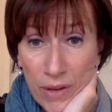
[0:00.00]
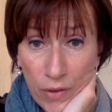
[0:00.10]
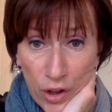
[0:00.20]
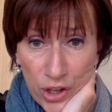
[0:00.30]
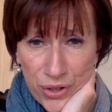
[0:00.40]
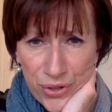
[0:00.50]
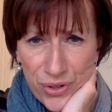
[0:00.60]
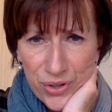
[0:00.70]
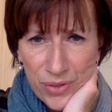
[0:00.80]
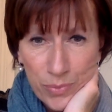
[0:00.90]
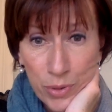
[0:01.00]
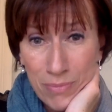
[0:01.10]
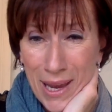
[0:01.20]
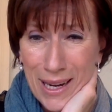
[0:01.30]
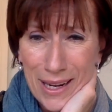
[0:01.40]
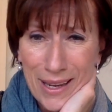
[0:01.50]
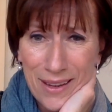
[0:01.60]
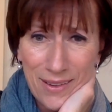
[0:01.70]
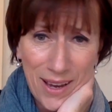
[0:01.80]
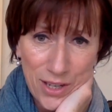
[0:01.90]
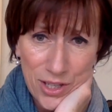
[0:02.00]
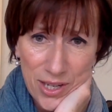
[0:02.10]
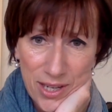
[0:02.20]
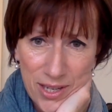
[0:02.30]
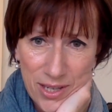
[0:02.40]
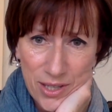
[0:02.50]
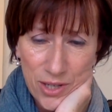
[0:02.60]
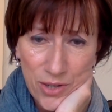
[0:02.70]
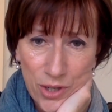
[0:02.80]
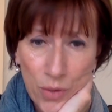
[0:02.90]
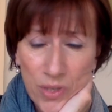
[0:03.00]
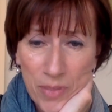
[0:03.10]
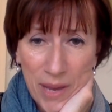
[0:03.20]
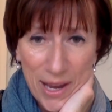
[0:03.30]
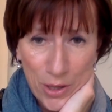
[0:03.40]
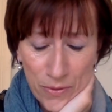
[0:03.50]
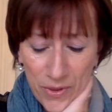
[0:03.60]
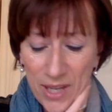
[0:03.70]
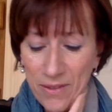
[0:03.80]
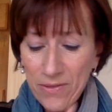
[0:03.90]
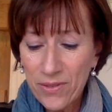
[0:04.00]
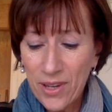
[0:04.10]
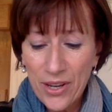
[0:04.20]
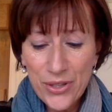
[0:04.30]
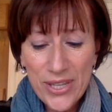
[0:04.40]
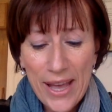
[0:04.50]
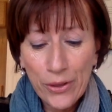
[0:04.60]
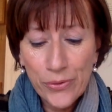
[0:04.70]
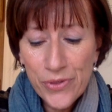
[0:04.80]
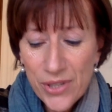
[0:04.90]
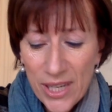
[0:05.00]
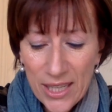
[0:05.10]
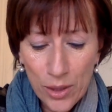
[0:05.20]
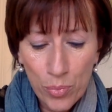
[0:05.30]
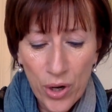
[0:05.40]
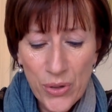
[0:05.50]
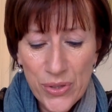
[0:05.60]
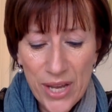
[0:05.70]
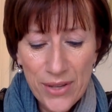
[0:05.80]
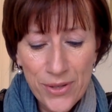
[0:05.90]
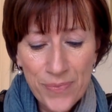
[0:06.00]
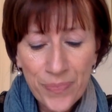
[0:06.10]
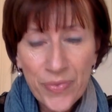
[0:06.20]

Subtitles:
others, but mainly, actually, it's usually always about how to forgive ourselves in the process.